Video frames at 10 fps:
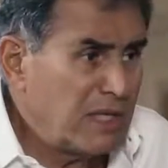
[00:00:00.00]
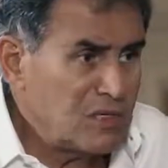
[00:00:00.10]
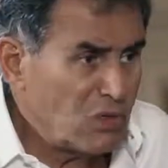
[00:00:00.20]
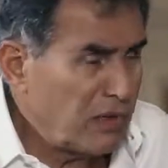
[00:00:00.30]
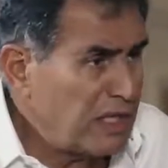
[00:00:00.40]

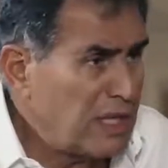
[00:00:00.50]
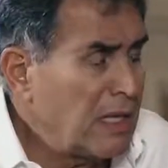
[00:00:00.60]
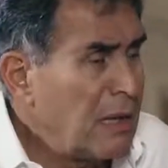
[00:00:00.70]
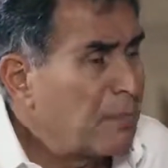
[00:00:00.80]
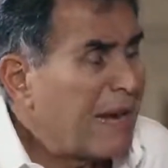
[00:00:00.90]
There's already
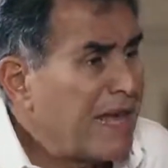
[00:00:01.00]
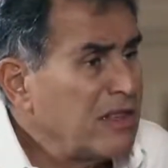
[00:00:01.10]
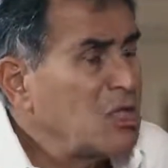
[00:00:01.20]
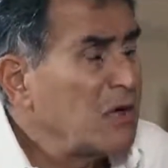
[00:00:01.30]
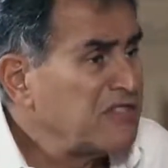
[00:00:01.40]

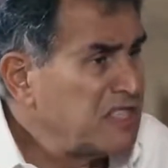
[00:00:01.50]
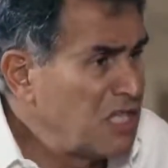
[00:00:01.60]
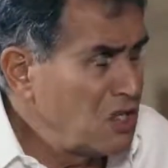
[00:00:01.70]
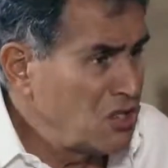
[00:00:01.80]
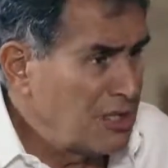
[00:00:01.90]
plenty of
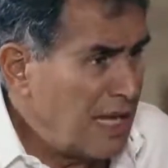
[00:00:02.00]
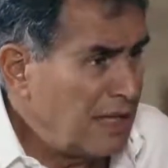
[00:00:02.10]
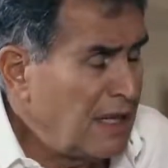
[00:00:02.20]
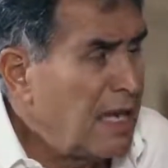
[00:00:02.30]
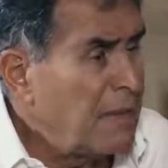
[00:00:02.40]

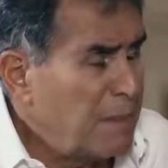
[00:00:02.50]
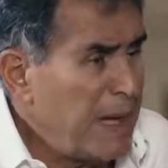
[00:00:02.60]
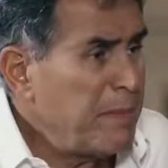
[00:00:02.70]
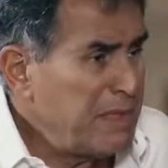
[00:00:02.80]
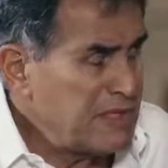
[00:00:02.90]
digital
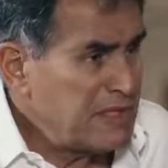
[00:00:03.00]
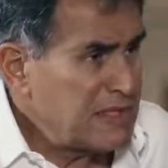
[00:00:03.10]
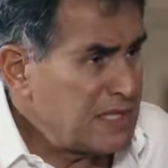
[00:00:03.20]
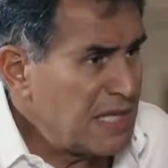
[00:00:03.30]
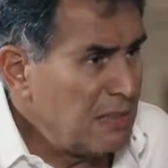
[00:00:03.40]
payment
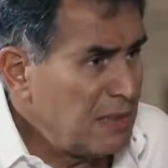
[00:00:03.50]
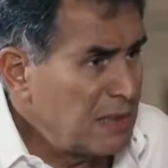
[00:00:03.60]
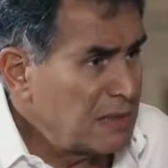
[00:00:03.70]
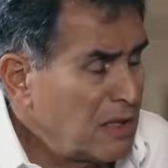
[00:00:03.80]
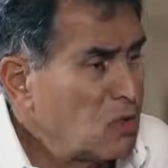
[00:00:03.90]
system
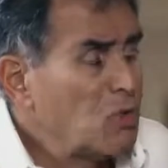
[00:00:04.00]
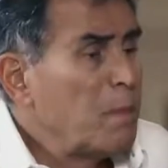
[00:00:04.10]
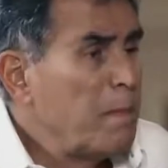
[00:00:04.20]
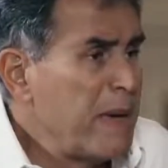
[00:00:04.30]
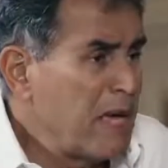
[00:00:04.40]
that do
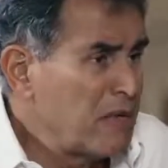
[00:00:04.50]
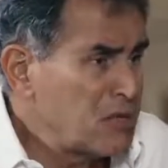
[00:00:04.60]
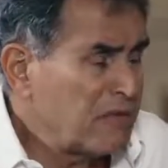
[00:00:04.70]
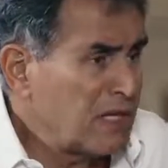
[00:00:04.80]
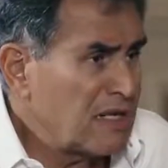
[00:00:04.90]

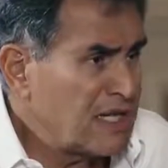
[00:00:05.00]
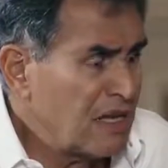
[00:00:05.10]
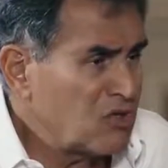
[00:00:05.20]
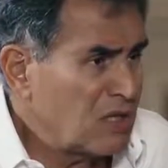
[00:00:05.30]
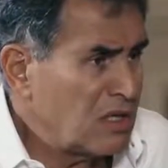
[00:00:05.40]
billions of
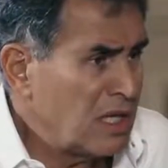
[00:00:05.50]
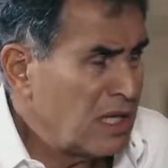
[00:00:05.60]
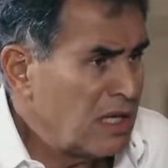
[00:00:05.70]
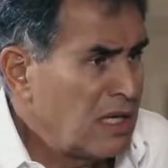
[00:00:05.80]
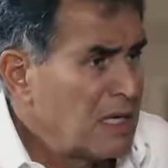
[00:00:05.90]
transactions a day,